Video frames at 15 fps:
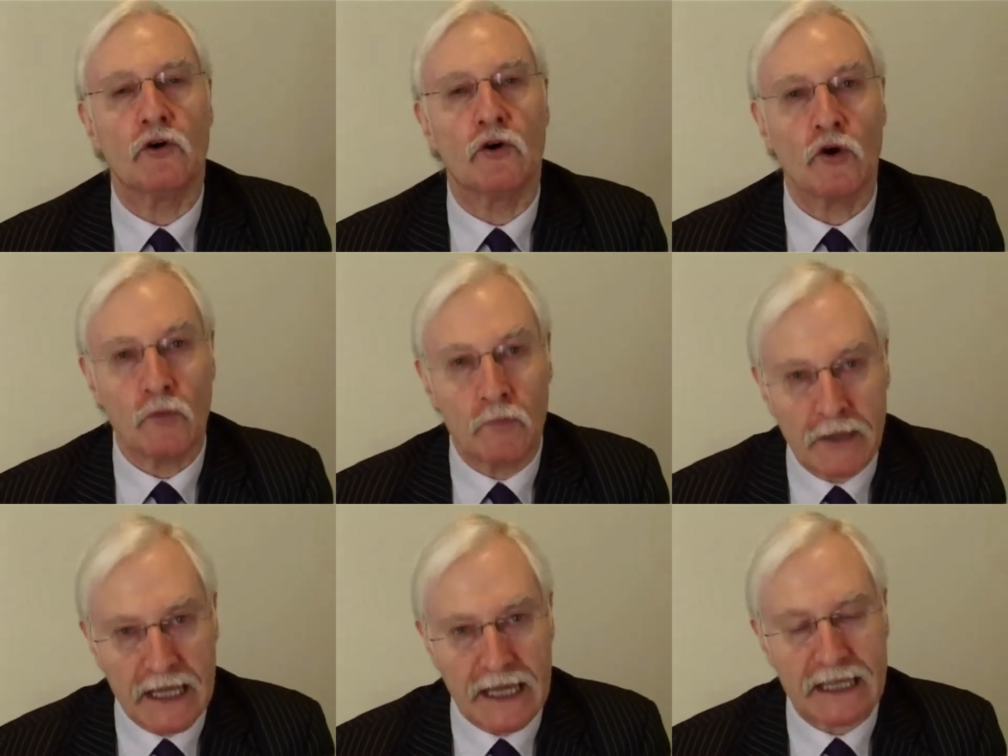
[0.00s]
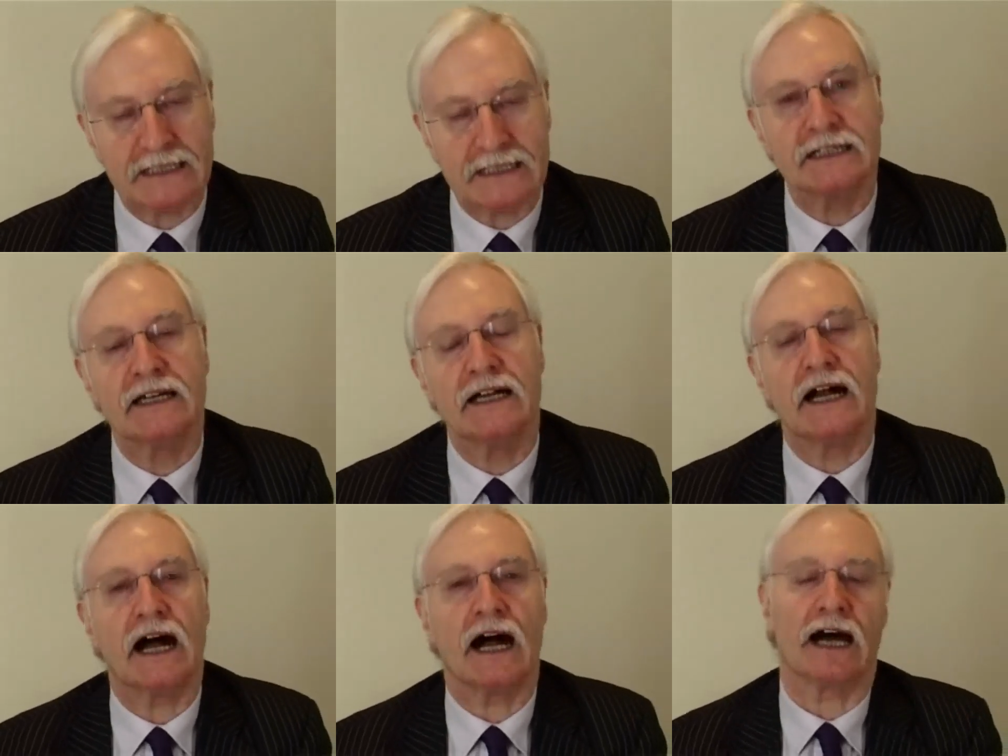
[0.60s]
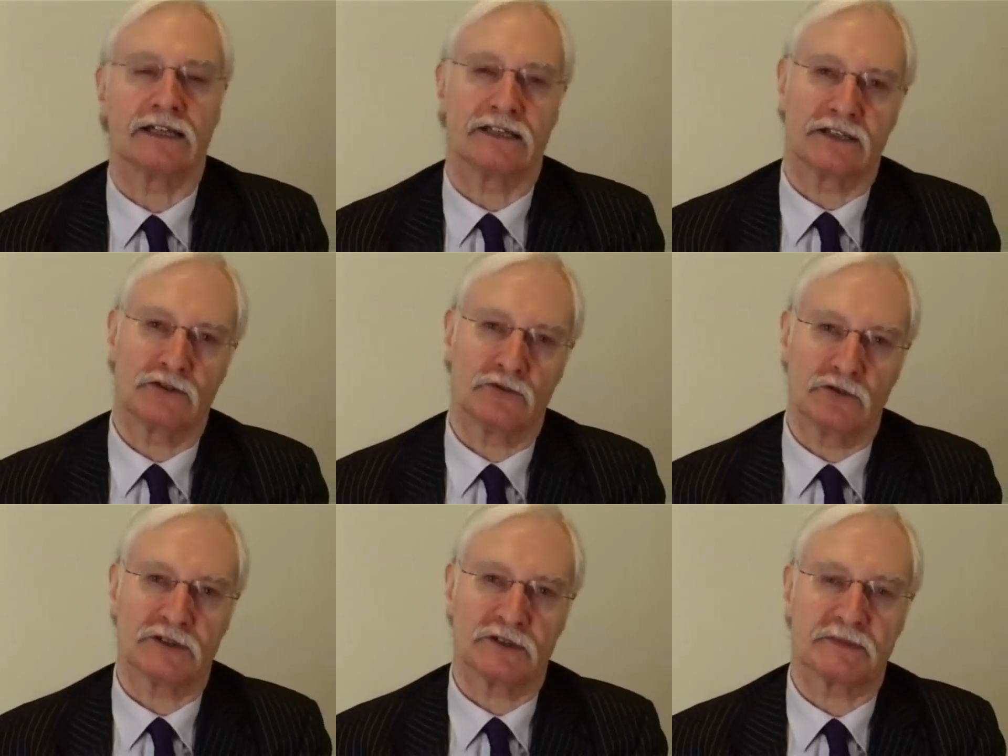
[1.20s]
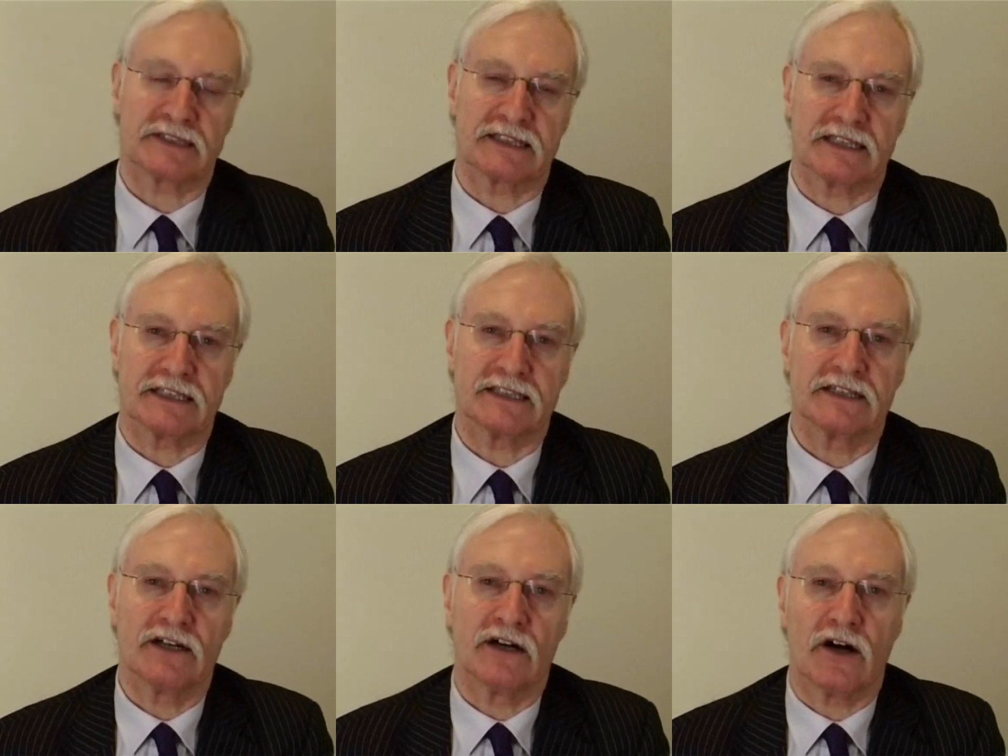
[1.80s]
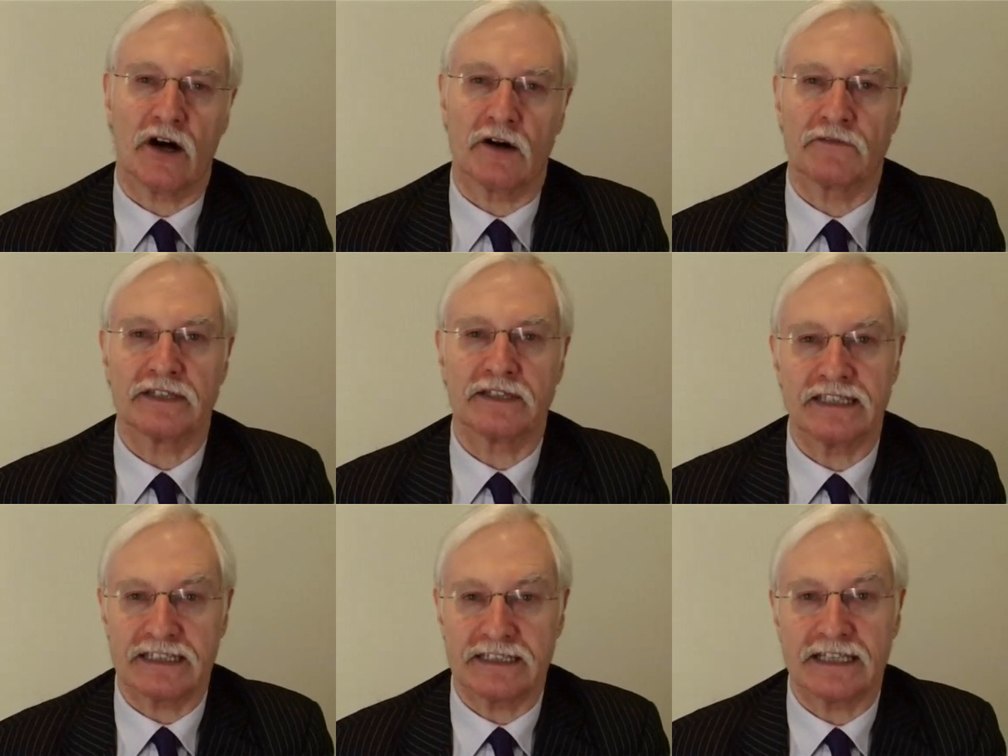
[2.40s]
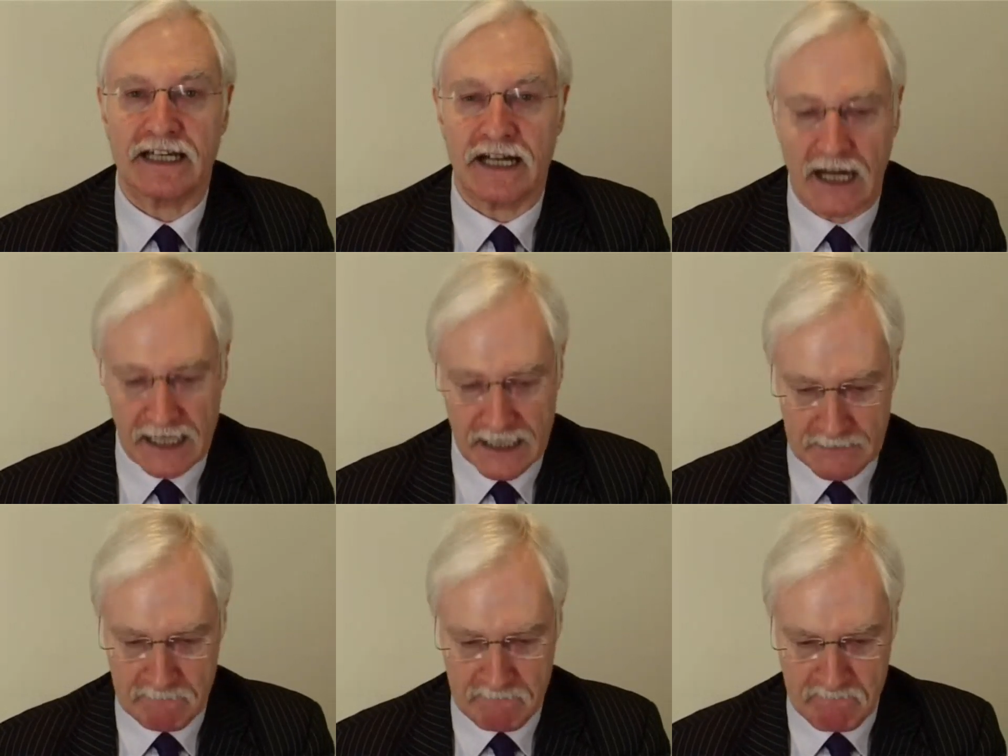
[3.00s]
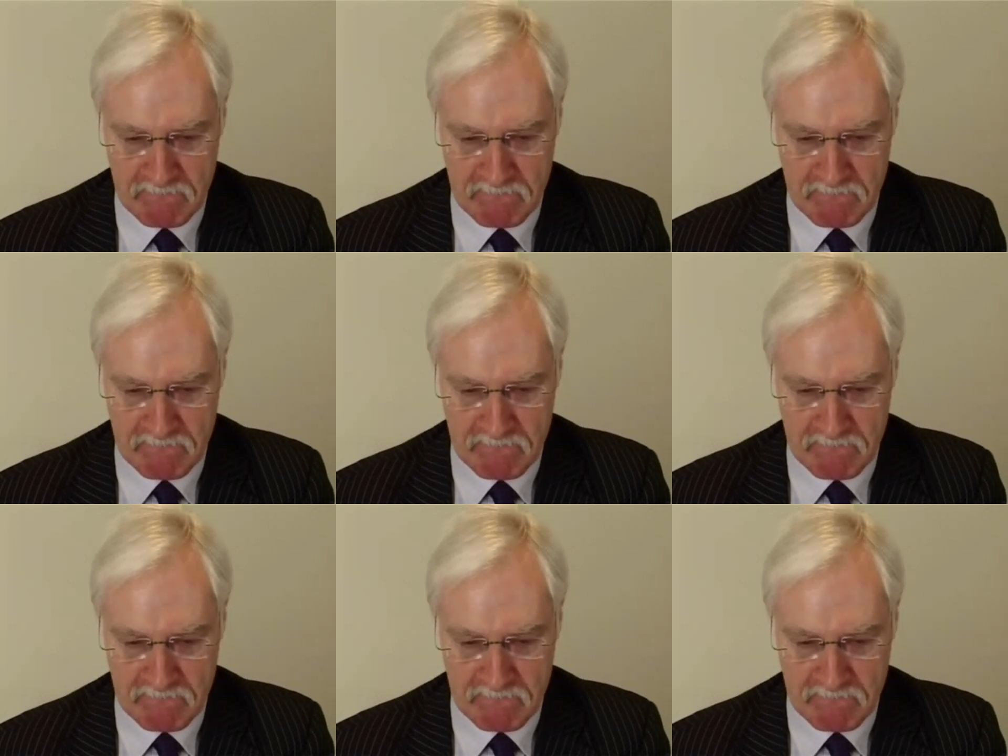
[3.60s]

albeit under the auspices of the DTI.